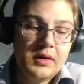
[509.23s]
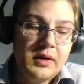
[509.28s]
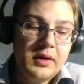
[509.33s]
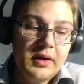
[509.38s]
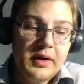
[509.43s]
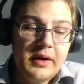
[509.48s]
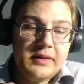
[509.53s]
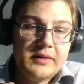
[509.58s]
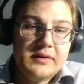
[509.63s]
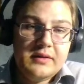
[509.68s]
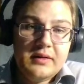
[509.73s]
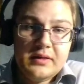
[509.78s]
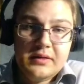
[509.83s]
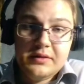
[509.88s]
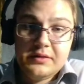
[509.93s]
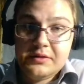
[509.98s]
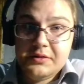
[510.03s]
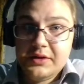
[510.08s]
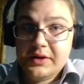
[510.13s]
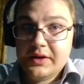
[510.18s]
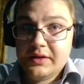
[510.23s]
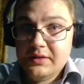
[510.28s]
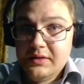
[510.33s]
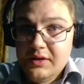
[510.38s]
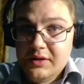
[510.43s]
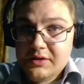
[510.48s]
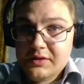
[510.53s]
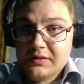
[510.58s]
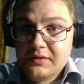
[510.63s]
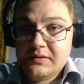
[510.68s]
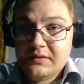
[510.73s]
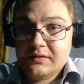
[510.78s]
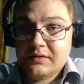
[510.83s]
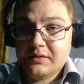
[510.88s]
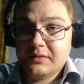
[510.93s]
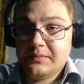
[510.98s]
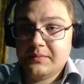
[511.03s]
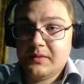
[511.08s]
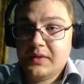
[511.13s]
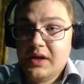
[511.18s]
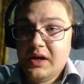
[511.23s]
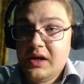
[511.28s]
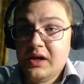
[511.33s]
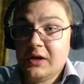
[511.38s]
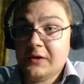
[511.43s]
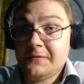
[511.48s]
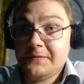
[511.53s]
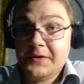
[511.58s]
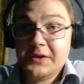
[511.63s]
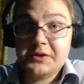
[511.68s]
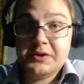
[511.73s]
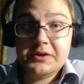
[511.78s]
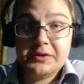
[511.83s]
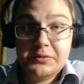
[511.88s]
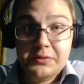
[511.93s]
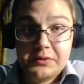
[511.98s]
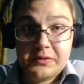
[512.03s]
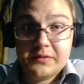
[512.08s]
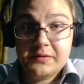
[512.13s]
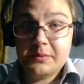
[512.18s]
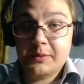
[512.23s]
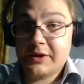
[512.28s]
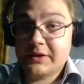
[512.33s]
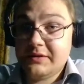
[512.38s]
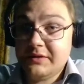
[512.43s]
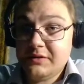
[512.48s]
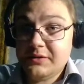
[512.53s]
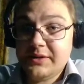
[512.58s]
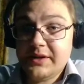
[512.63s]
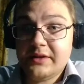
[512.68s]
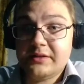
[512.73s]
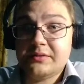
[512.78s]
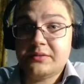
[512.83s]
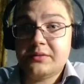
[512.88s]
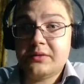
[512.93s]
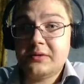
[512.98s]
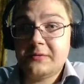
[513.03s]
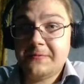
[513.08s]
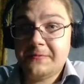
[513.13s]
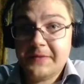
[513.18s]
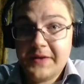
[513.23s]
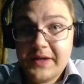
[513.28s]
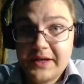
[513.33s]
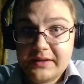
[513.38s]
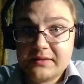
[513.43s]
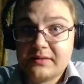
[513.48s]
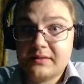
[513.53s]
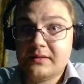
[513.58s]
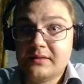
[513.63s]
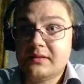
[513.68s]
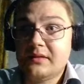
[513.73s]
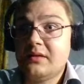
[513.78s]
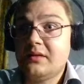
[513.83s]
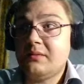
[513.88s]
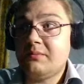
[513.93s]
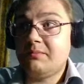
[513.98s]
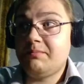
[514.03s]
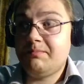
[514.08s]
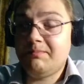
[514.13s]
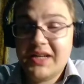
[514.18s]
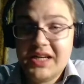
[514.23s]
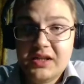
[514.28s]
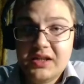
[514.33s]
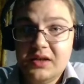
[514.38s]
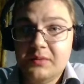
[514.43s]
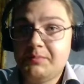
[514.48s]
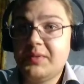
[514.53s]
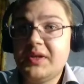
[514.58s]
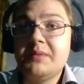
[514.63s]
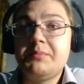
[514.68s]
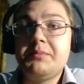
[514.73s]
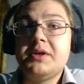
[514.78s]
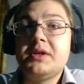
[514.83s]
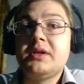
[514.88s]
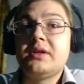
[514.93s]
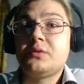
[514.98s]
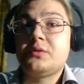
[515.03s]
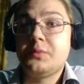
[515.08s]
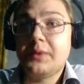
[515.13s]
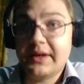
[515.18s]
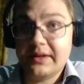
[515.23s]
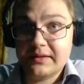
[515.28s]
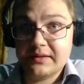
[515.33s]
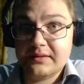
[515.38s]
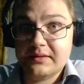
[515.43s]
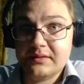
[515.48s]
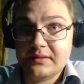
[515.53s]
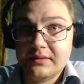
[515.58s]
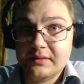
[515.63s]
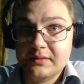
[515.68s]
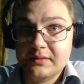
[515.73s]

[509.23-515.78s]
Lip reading: Unsanitary conditions are very good for bacteria to infect many people at once.